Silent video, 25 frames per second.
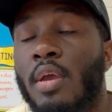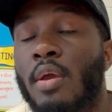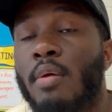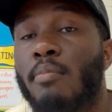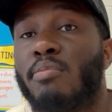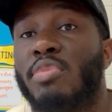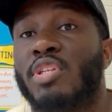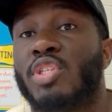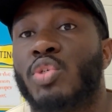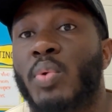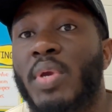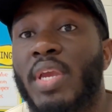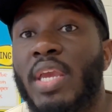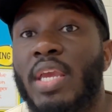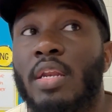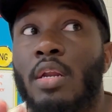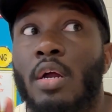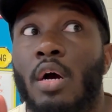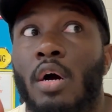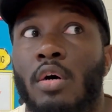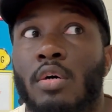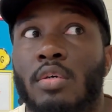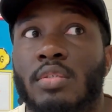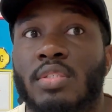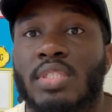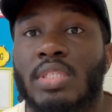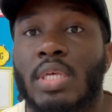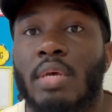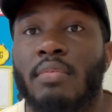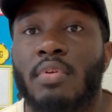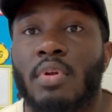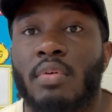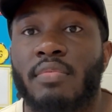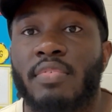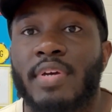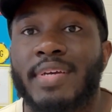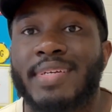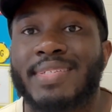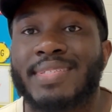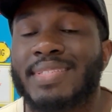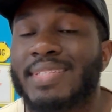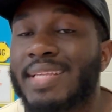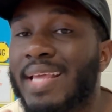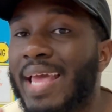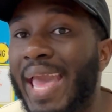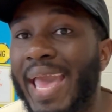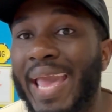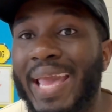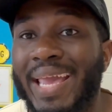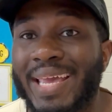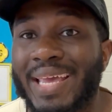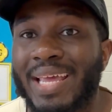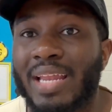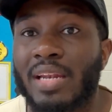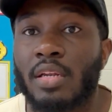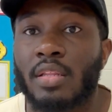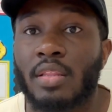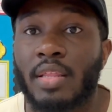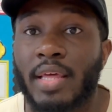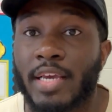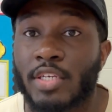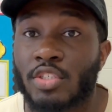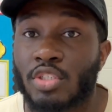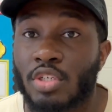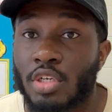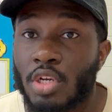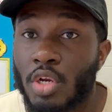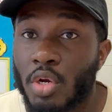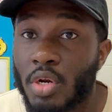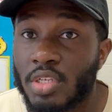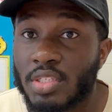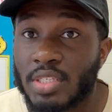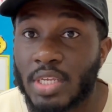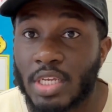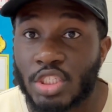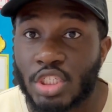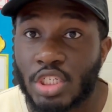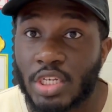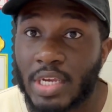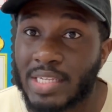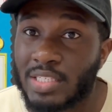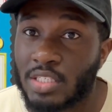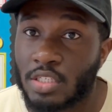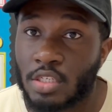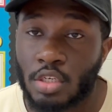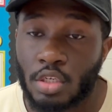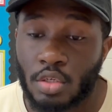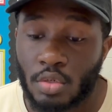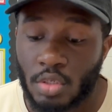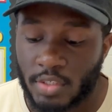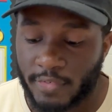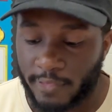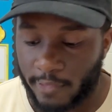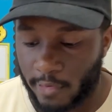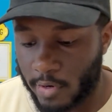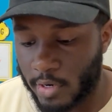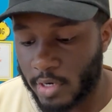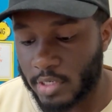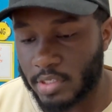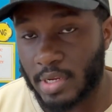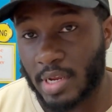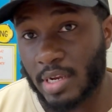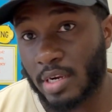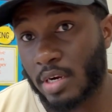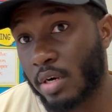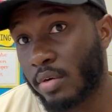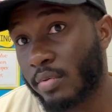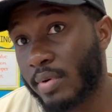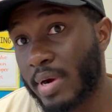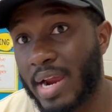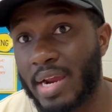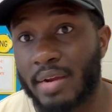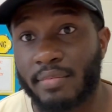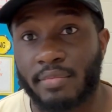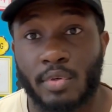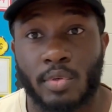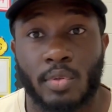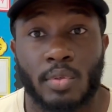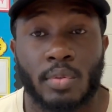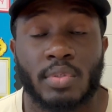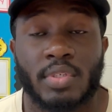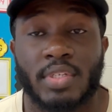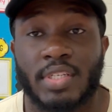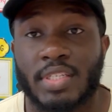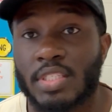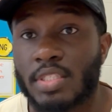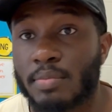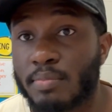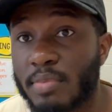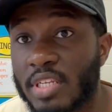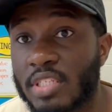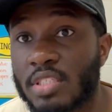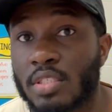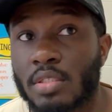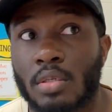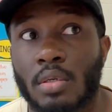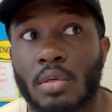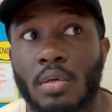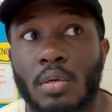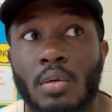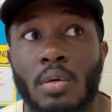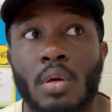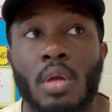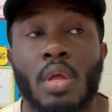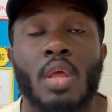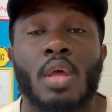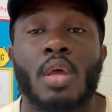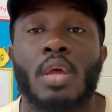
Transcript: between all 7 of us, and the extra duties that she has to do as far as like arrival, dismissal,